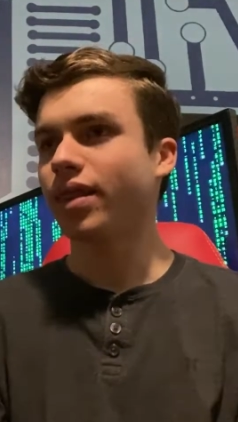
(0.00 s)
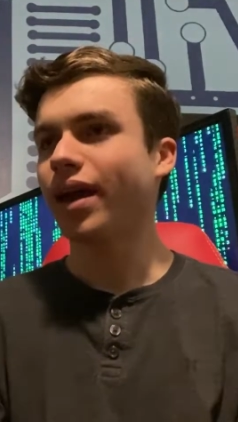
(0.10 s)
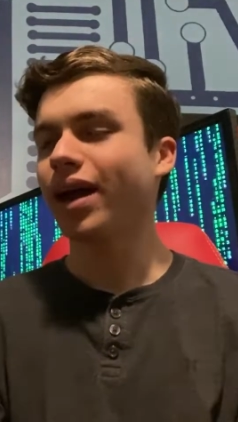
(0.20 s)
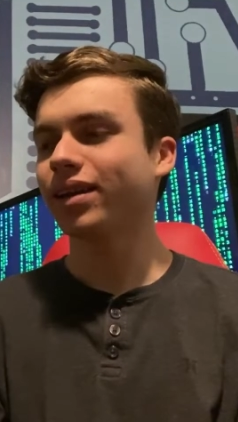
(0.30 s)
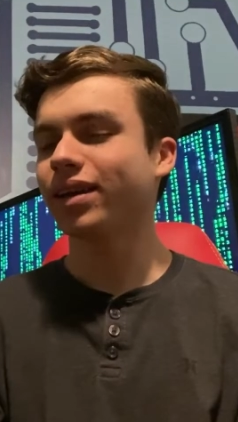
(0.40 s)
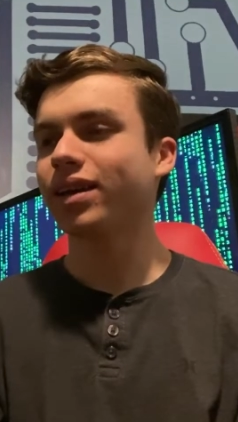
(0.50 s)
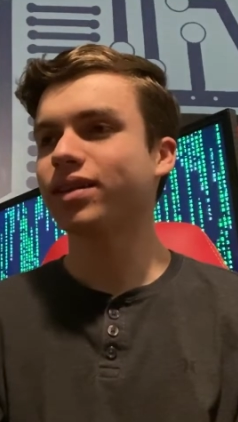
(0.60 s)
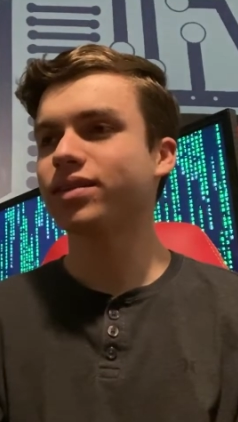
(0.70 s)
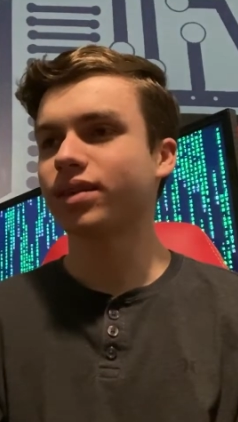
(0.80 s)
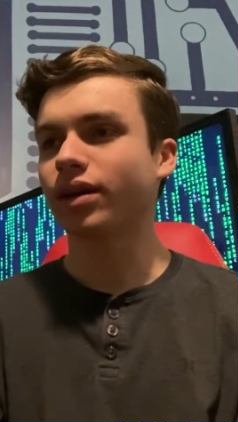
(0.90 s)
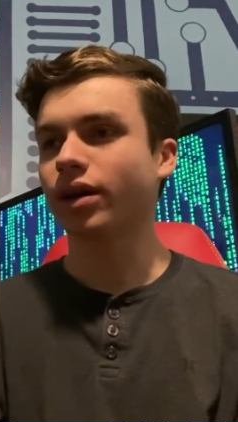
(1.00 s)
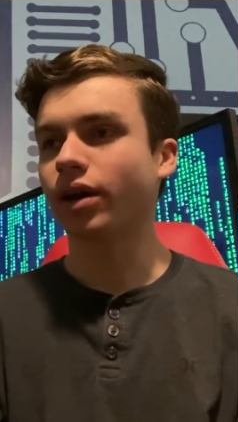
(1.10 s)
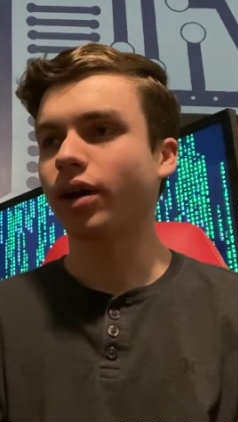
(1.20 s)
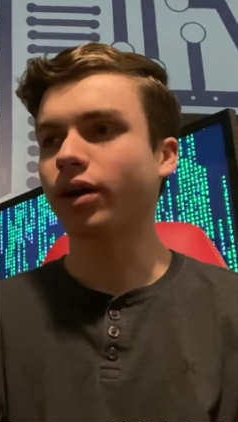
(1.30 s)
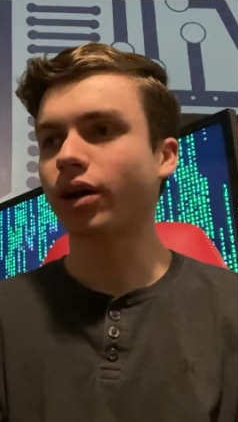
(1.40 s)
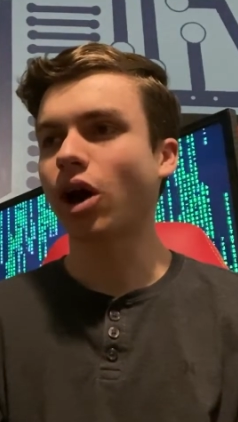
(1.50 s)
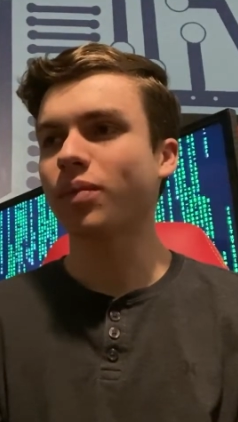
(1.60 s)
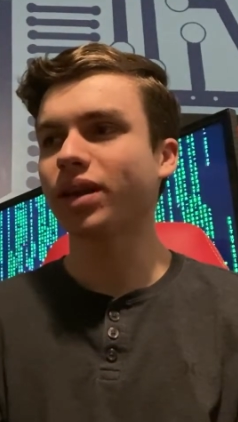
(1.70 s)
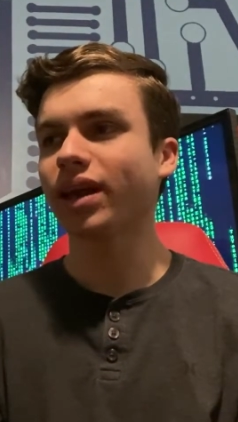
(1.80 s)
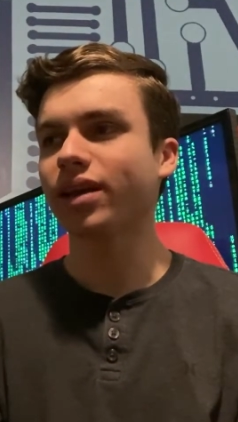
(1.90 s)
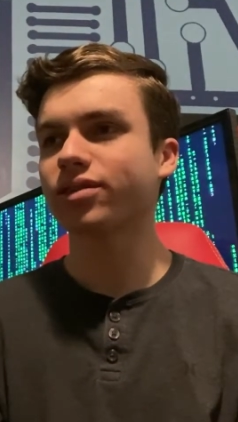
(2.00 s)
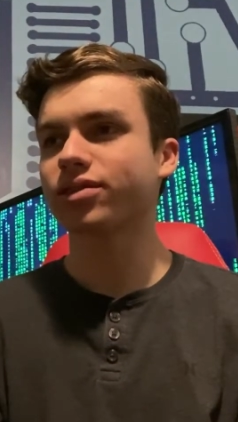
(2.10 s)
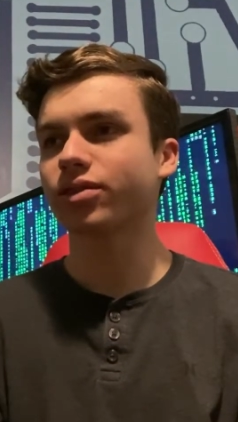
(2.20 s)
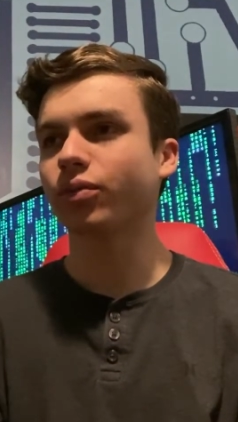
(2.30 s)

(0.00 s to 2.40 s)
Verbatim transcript: That is a common case